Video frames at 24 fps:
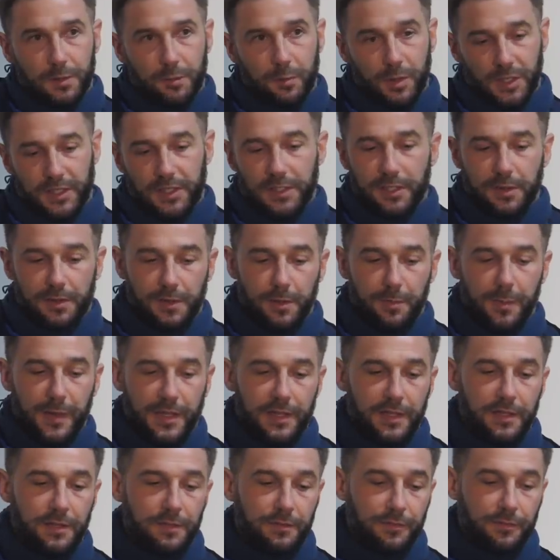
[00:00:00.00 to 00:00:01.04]
but like the, the
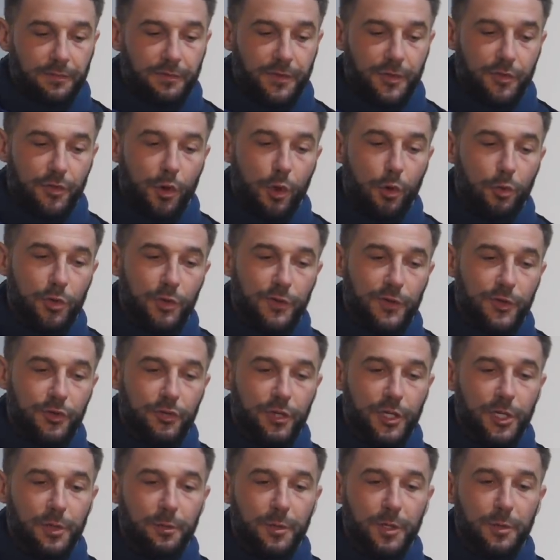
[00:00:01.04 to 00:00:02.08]
bit that always
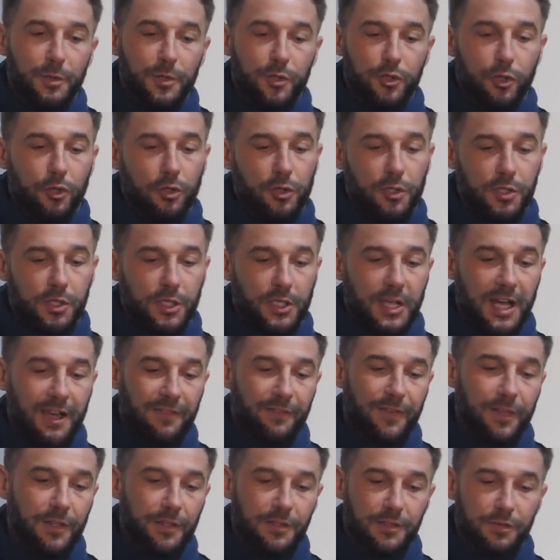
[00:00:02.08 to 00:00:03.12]
frustrated me with John is like I
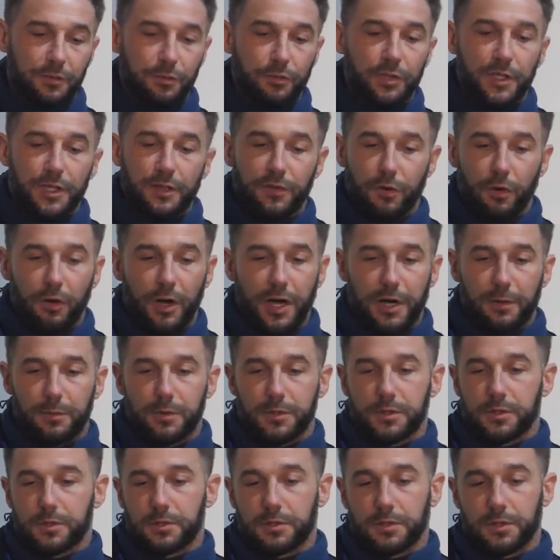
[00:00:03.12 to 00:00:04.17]
felt as though he thought I
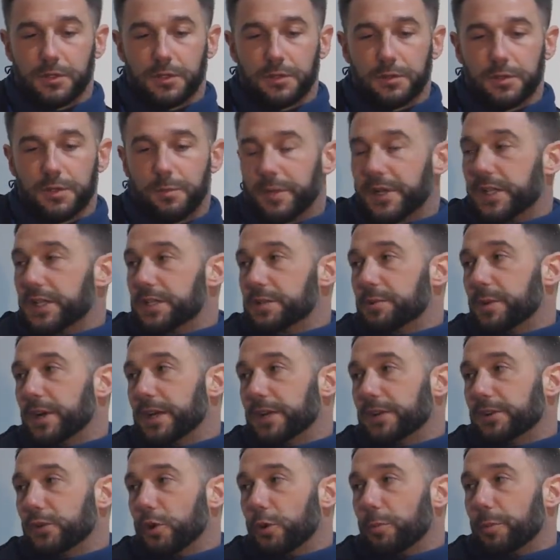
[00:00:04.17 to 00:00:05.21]
was the, the brains
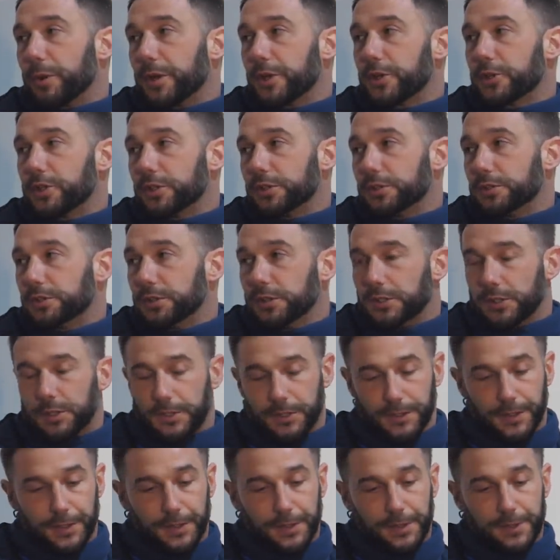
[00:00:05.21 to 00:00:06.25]
behind the operation
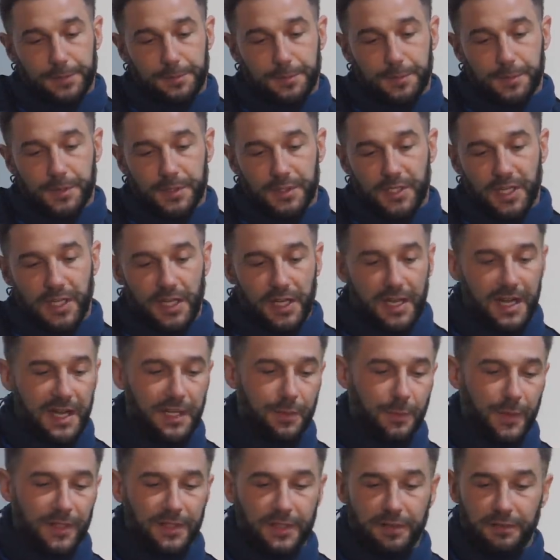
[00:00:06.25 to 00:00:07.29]
um, yeah,
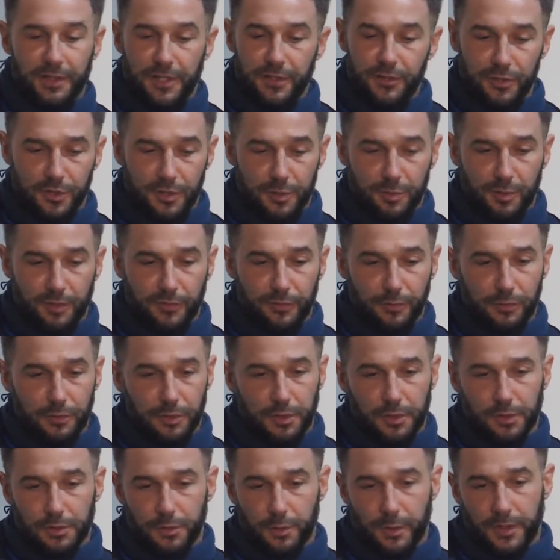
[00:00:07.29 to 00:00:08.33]
I'd went to Rangers
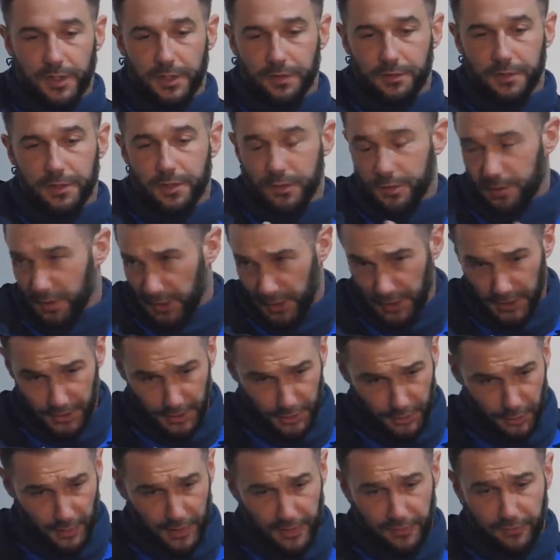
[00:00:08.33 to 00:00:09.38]
before 23 or
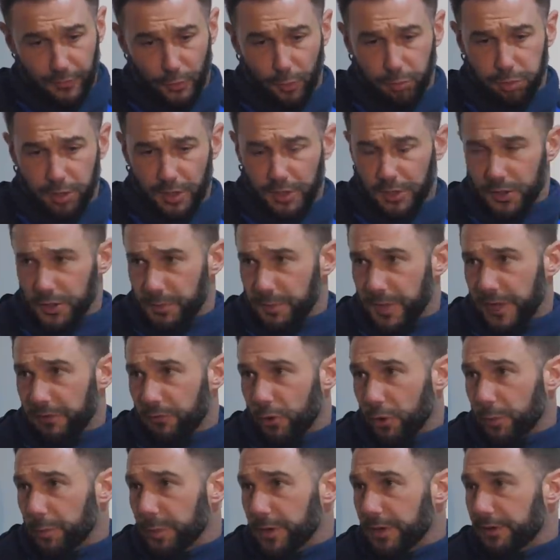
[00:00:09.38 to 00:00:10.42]
24 players met
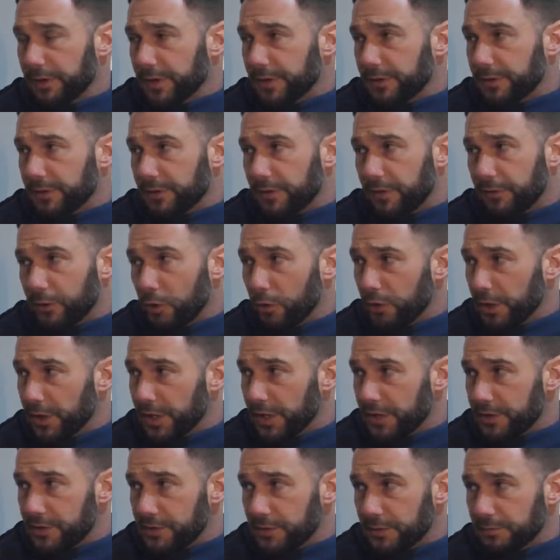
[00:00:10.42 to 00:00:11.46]
Lord Petrie to revolt
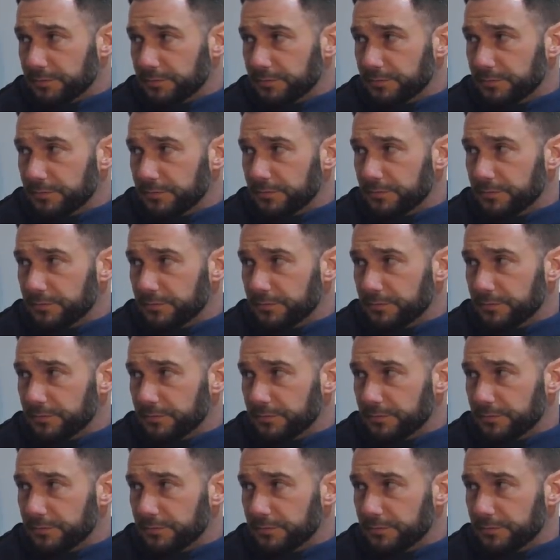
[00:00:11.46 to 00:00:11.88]
against him.